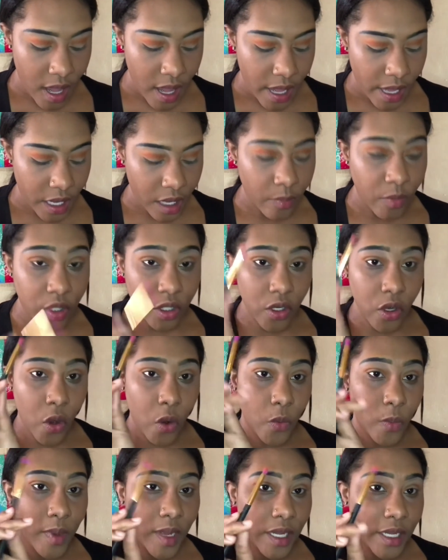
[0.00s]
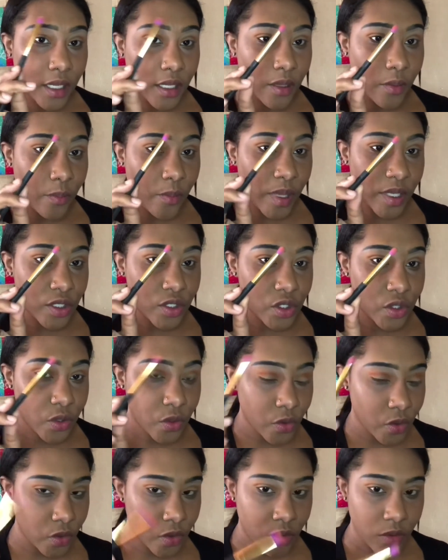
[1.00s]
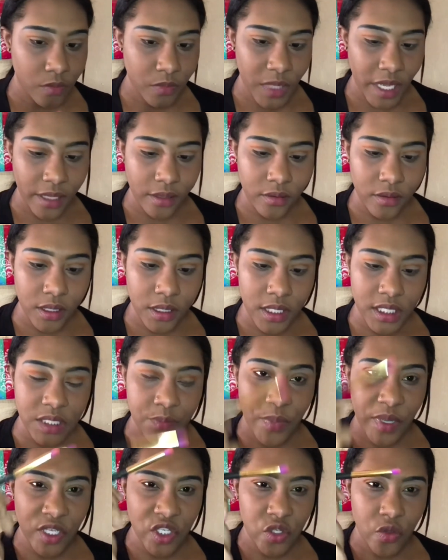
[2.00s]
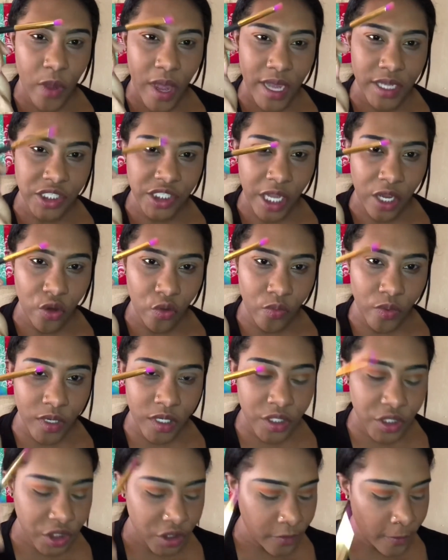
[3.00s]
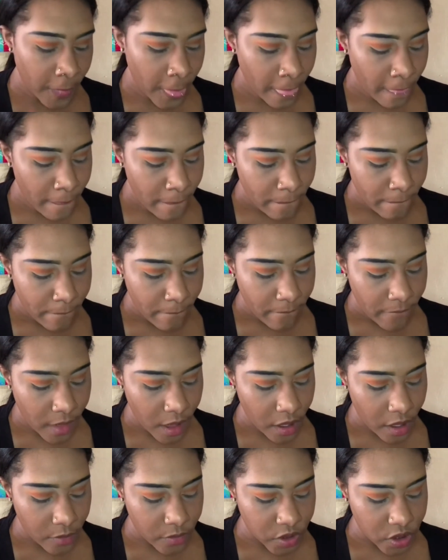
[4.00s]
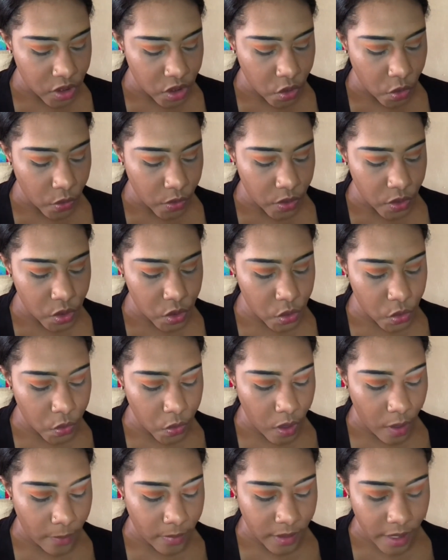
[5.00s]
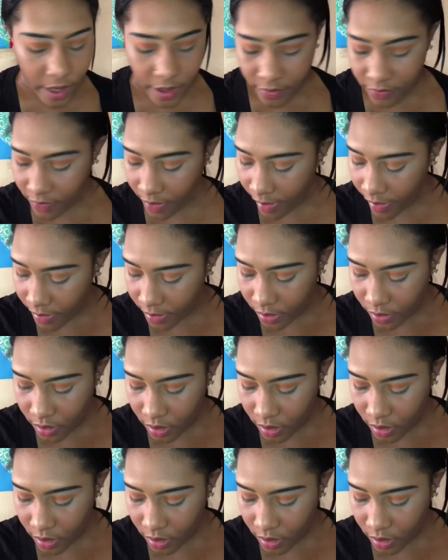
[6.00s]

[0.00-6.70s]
And I'm gonna go on my pencil, like this pencil eyeshadow brush, and I'm just going to apply that